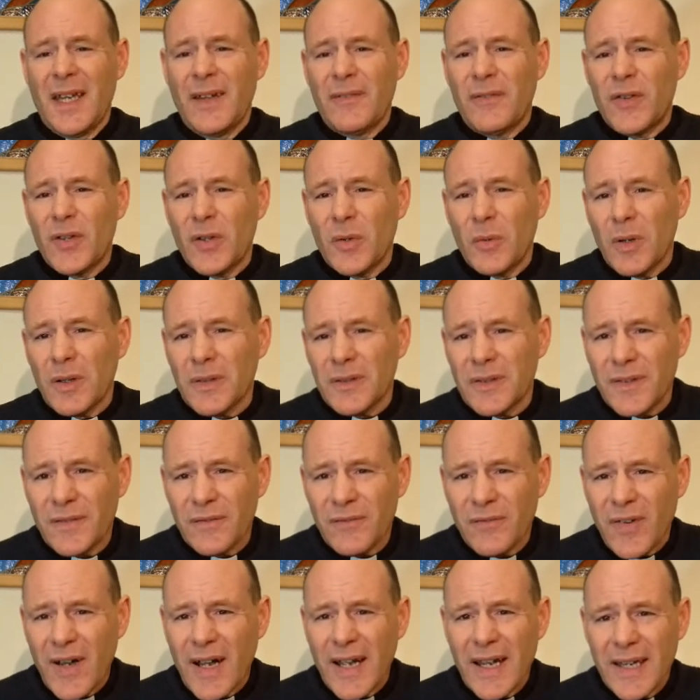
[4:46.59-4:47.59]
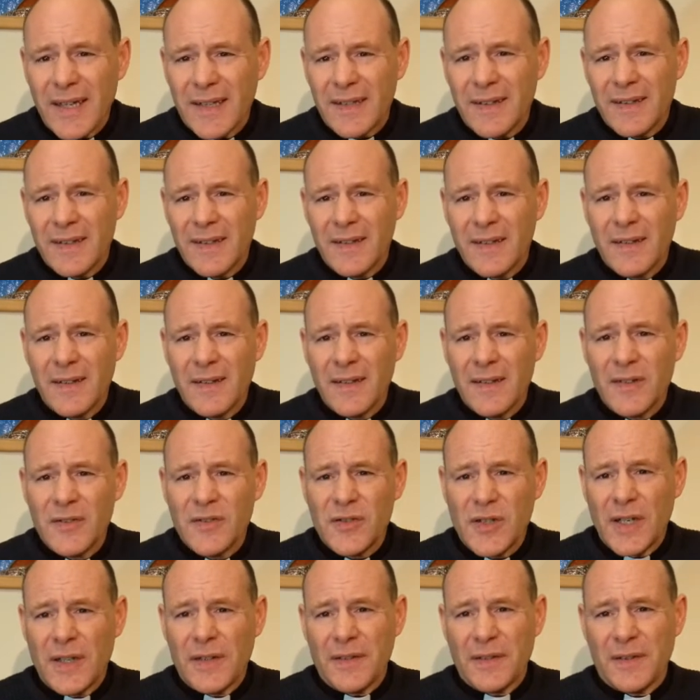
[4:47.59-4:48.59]
if you want to find
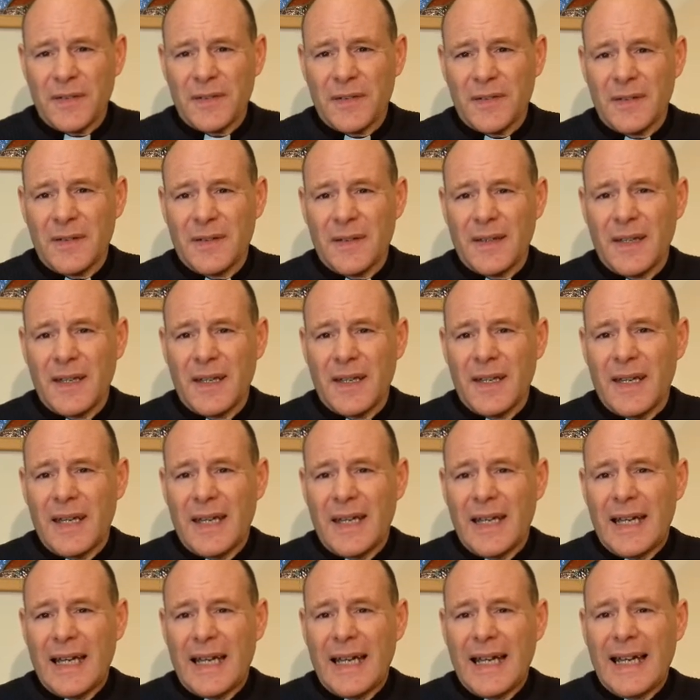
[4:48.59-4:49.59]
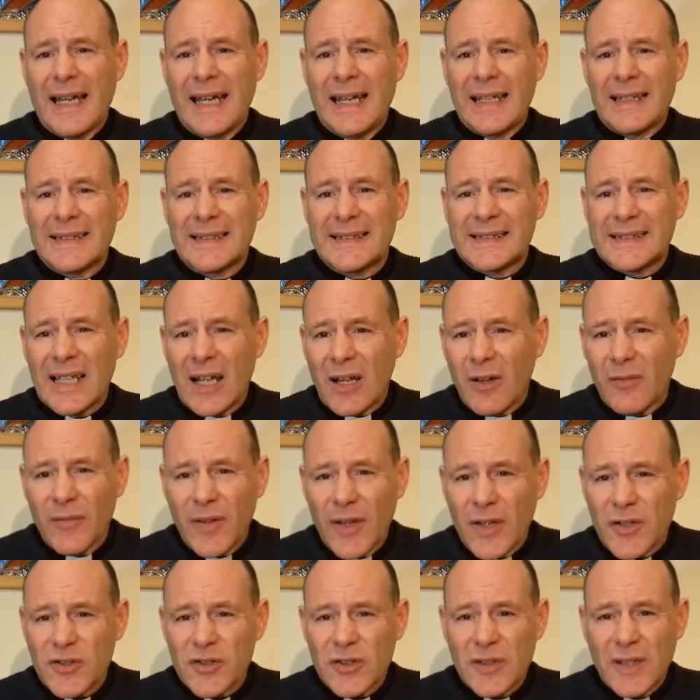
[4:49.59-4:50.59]
Jesus and
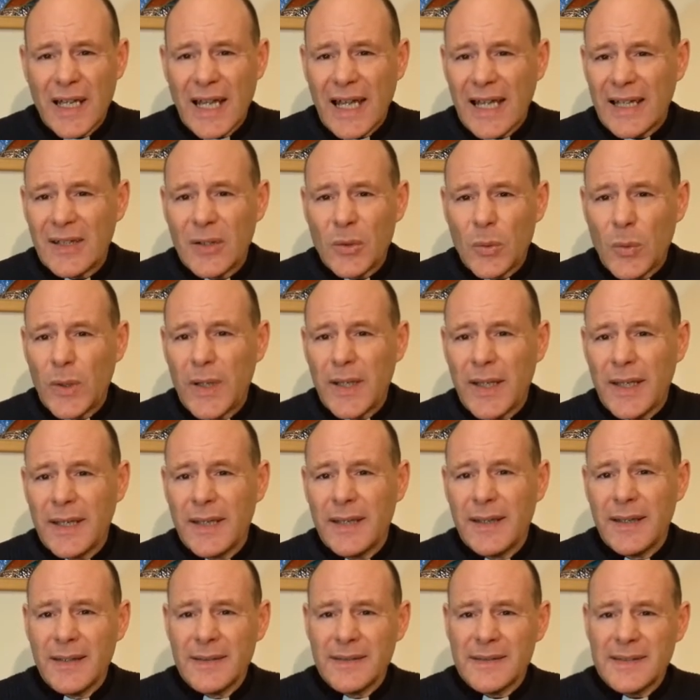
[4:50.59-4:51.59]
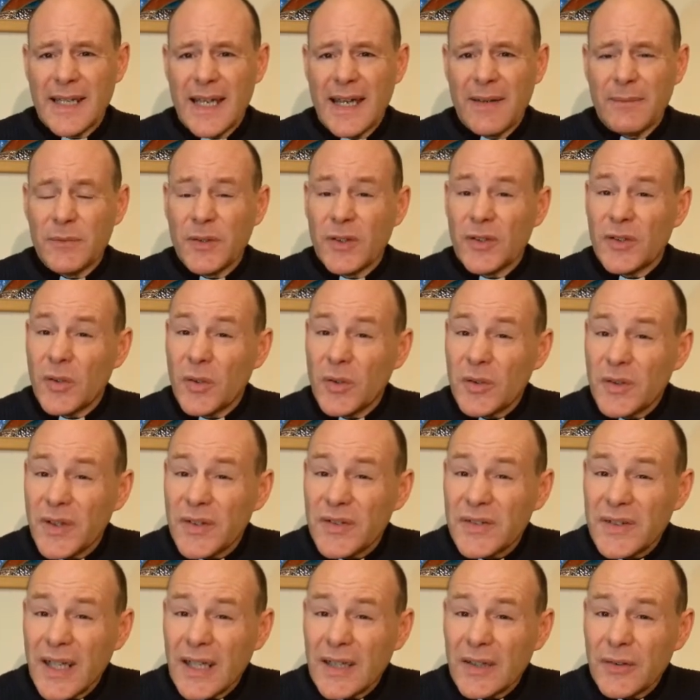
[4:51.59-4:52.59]
salvation and the way to heaven and to
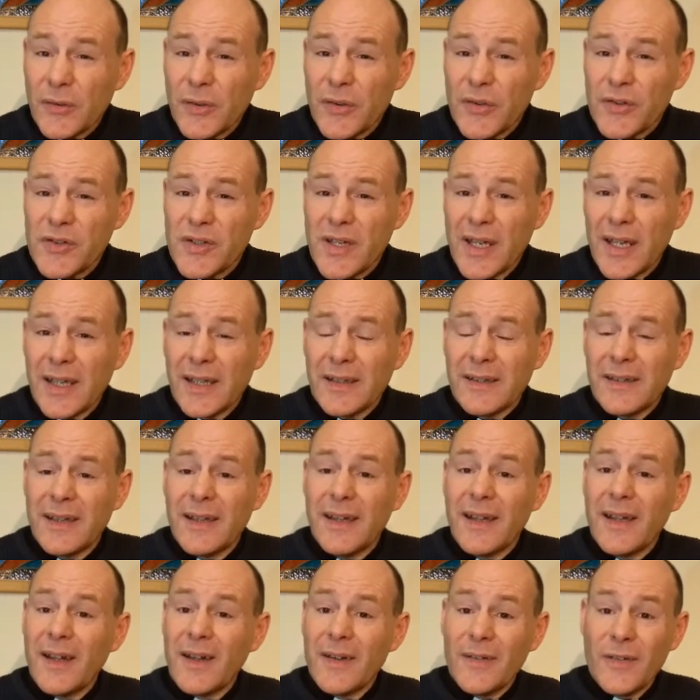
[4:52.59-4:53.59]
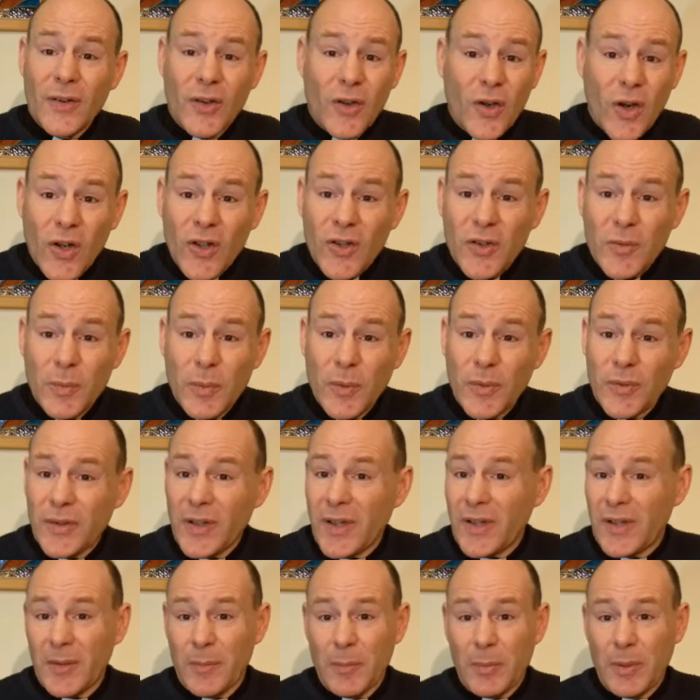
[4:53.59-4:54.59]
understand Christianity, the Gospels
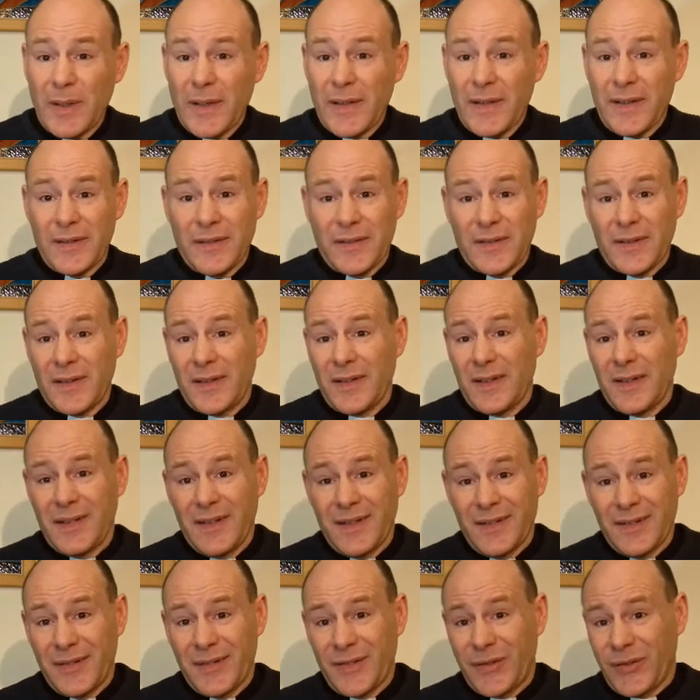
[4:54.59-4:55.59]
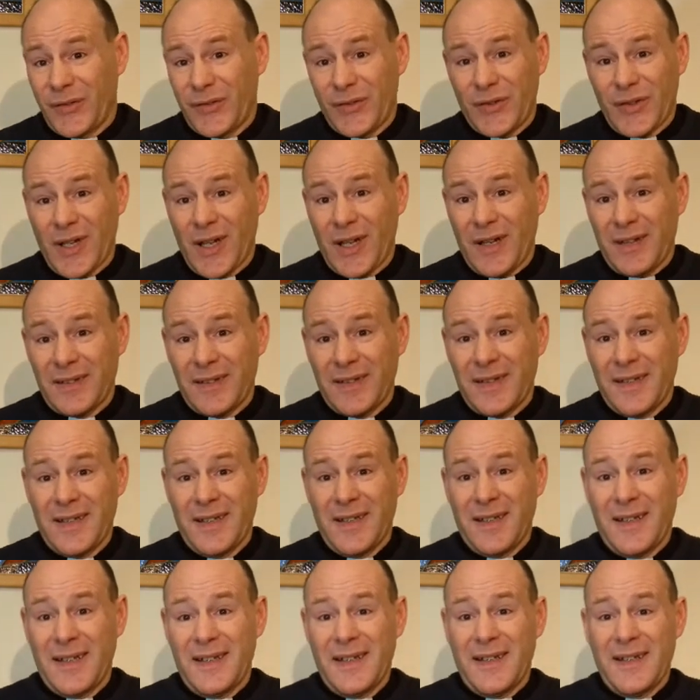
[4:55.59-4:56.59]
are the place to start.
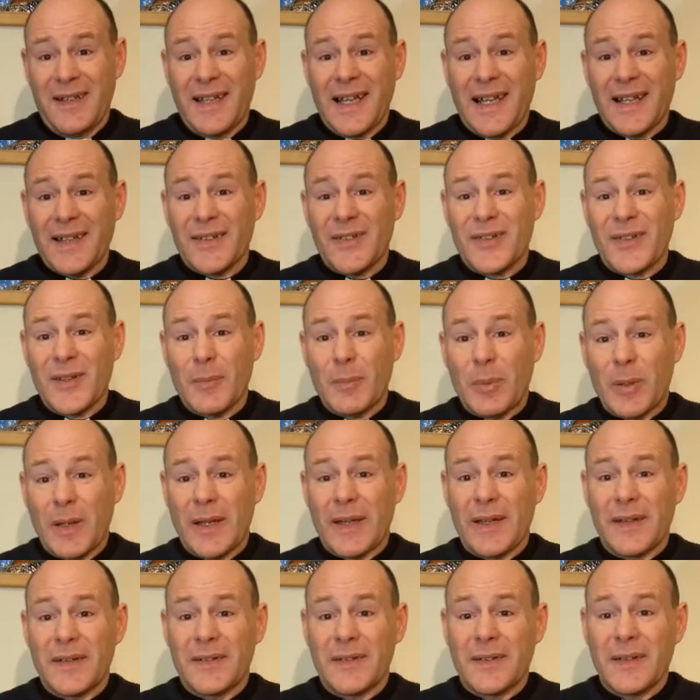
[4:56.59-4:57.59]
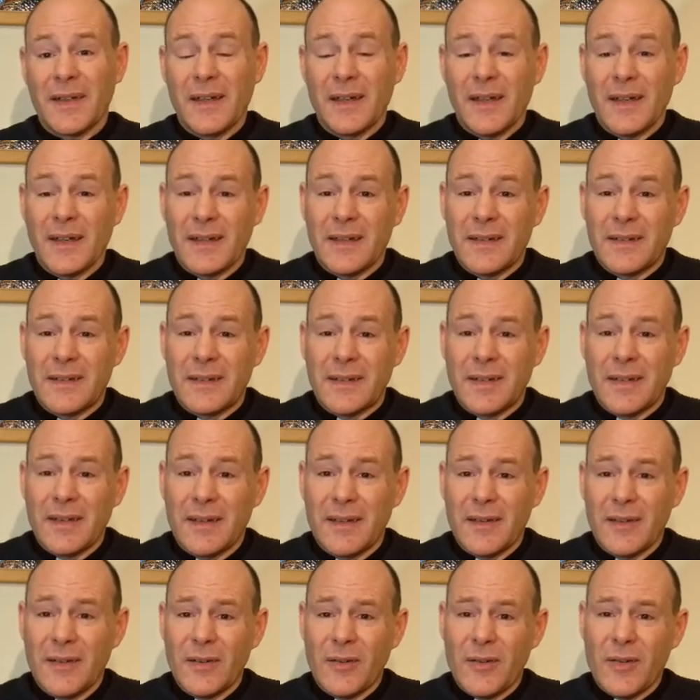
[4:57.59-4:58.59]
That's the place
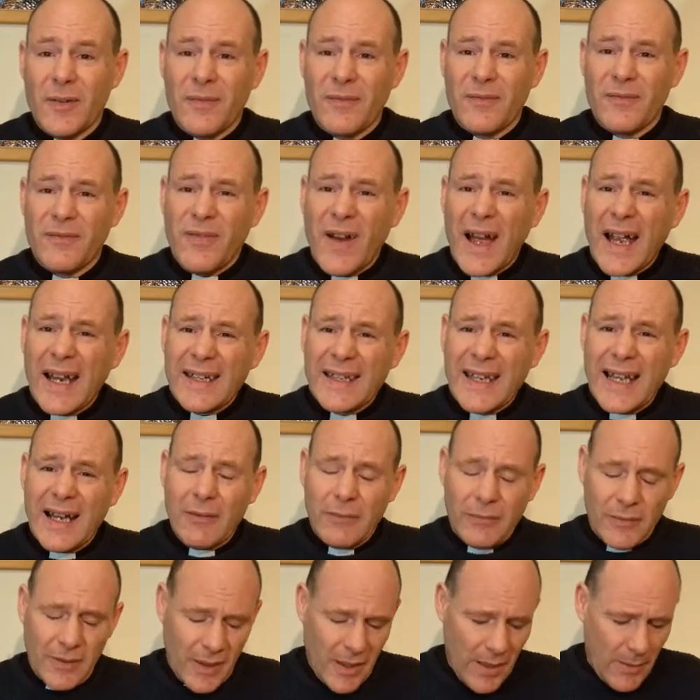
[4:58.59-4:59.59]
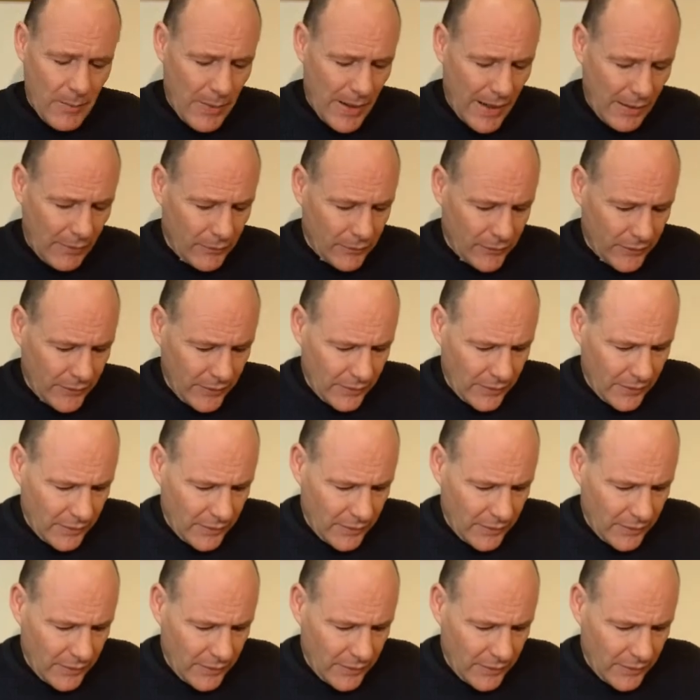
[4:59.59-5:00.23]
to find out about